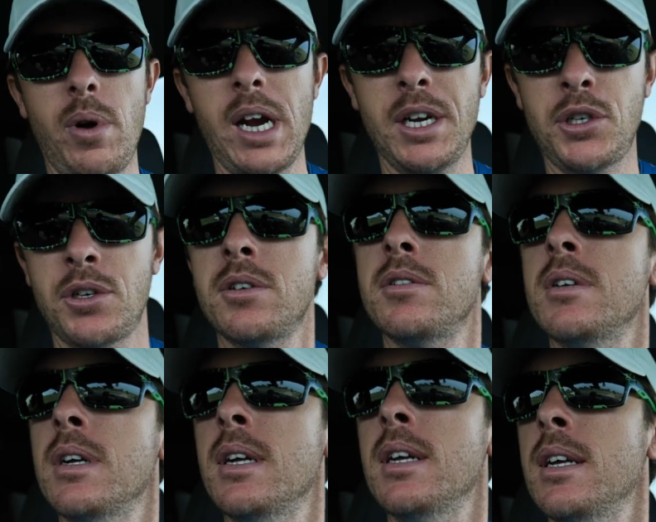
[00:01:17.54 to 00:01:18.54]
Ranch,
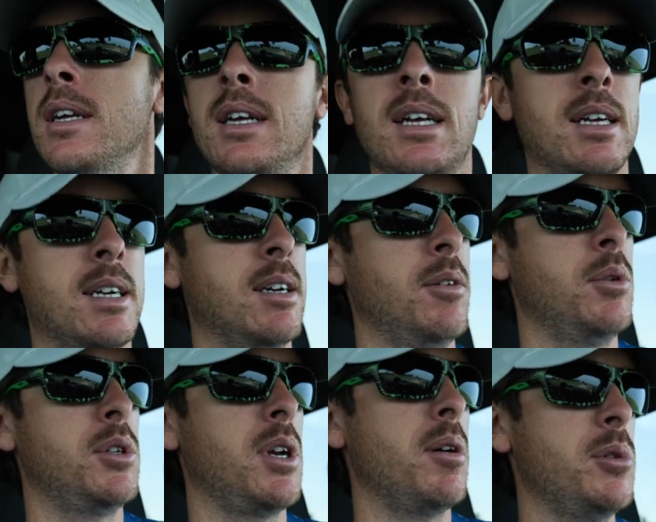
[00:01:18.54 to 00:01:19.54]

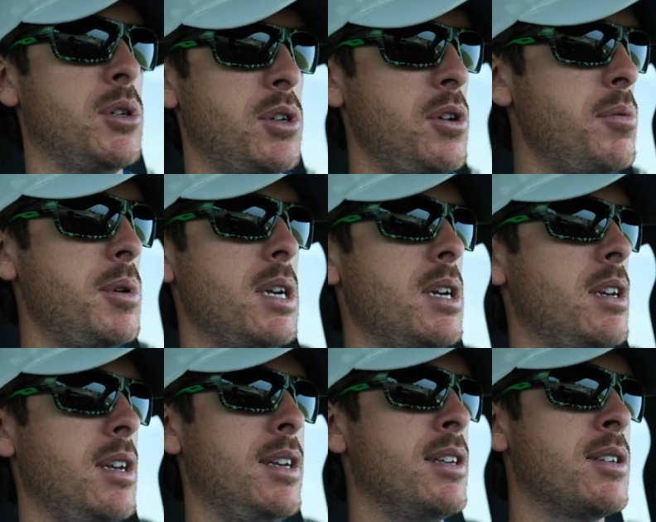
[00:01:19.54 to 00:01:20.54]
which I'm assuming
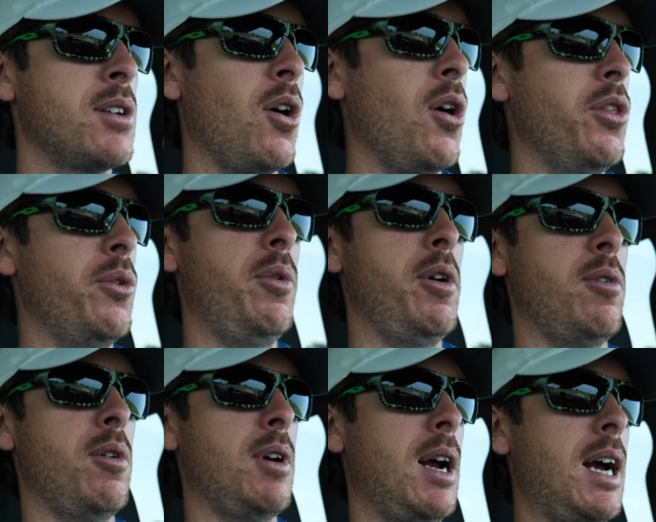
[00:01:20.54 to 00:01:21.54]
is on the
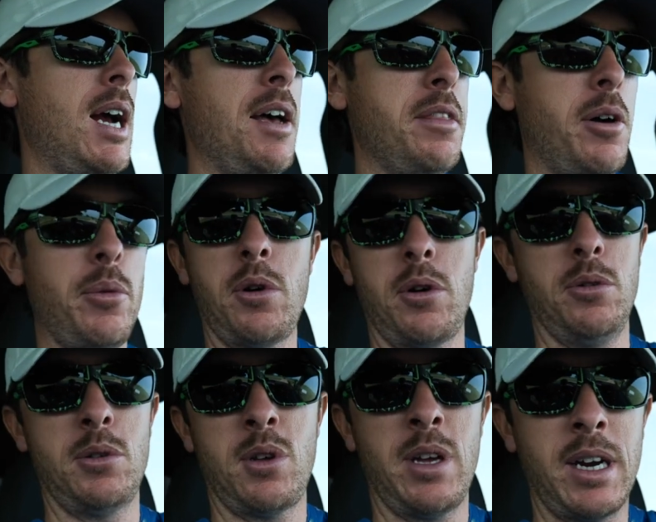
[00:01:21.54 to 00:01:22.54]
river. I, I thought we were going
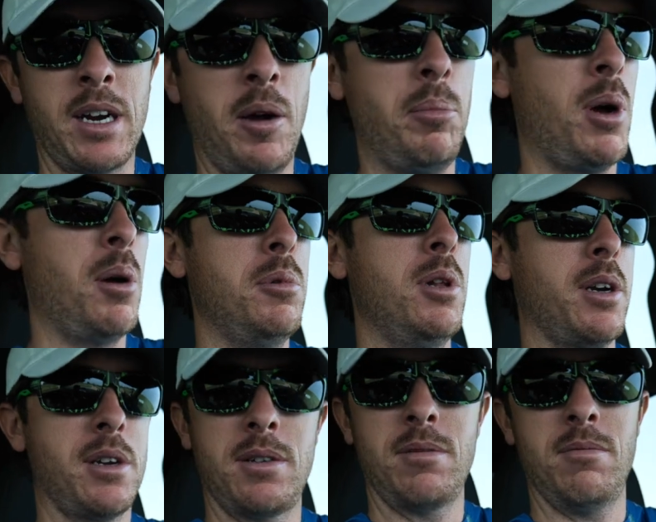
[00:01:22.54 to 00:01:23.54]
to like a public
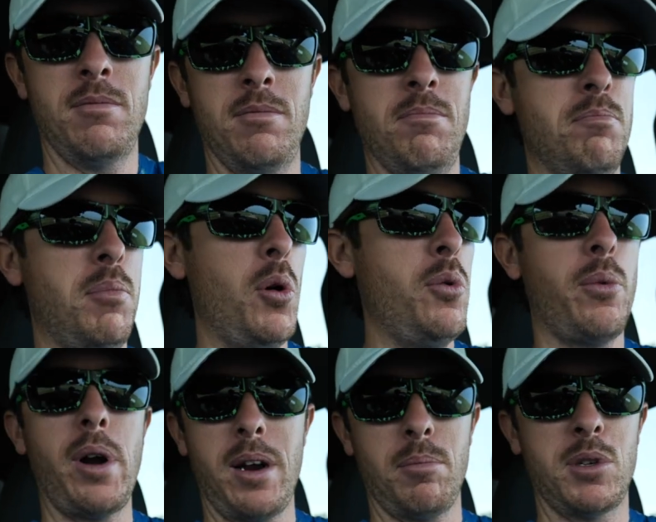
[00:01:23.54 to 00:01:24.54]
boat
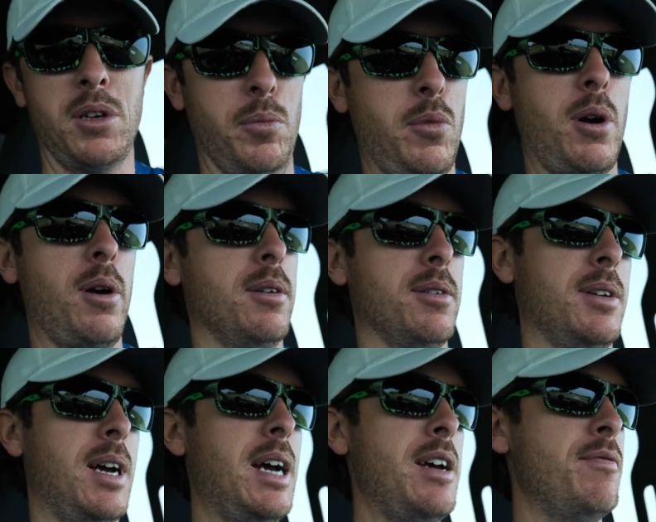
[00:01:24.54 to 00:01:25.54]
ramp somewhere.
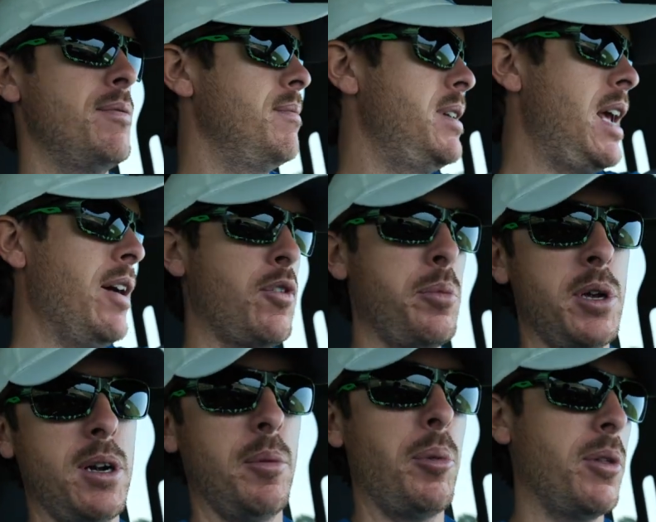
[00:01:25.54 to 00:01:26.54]
I have never
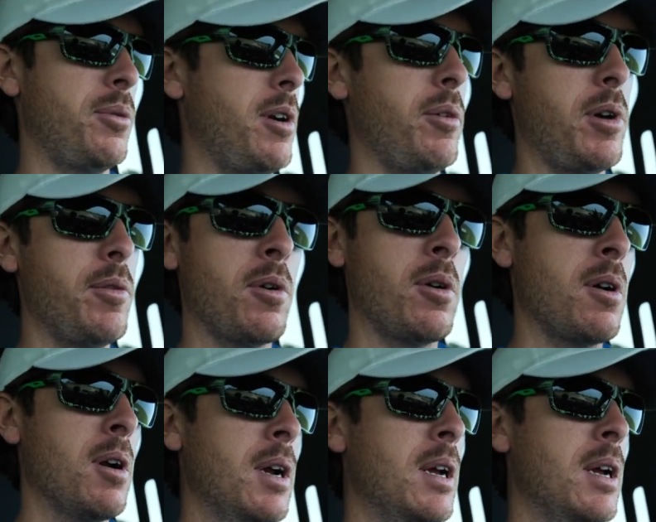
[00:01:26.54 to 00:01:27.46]
been up on the Red River